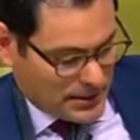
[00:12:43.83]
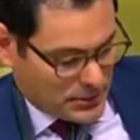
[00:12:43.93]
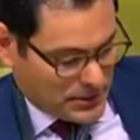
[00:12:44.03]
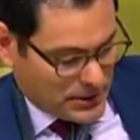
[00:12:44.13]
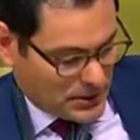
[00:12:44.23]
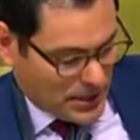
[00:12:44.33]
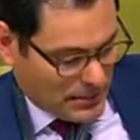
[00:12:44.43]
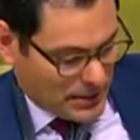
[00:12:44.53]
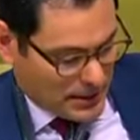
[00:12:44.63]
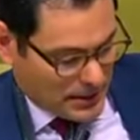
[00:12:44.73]
switching to
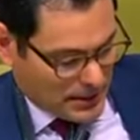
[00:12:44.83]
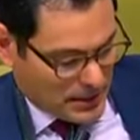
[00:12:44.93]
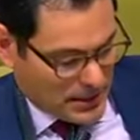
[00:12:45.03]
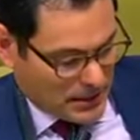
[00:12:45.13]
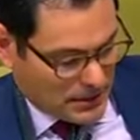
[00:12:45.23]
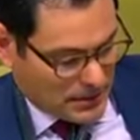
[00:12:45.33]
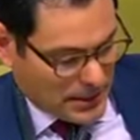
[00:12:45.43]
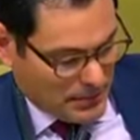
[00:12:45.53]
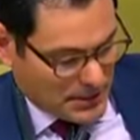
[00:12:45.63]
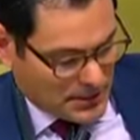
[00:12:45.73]
Lebanon,
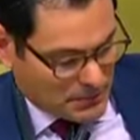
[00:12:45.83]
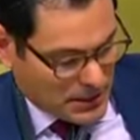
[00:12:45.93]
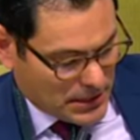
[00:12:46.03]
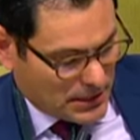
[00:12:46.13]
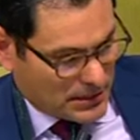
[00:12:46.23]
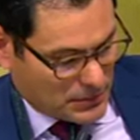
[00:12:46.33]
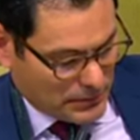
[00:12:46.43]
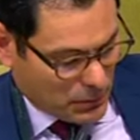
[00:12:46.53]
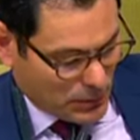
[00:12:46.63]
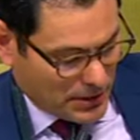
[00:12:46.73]
Lebanese media is
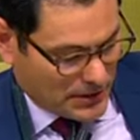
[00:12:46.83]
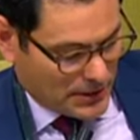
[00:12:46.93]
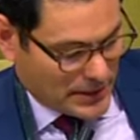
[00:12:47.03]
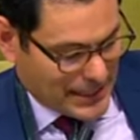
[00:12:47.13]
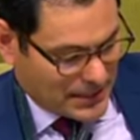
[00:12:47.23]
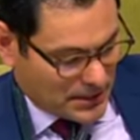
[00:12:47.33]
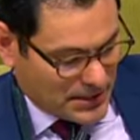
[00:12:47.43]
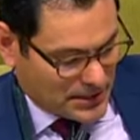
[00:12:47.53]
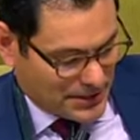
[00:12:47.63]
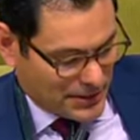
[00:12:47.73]
reporting that at
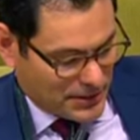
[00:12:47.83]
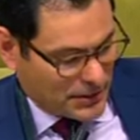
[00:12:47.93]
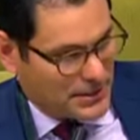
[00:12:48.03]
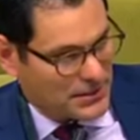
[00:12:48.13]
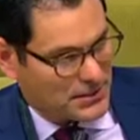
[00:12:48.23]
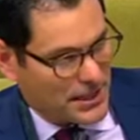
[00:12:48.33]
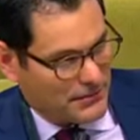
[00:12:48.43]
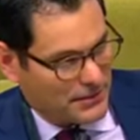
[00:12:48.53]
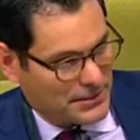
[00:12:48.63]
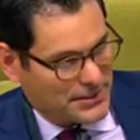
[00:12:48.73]
least
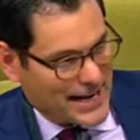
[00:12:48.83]
37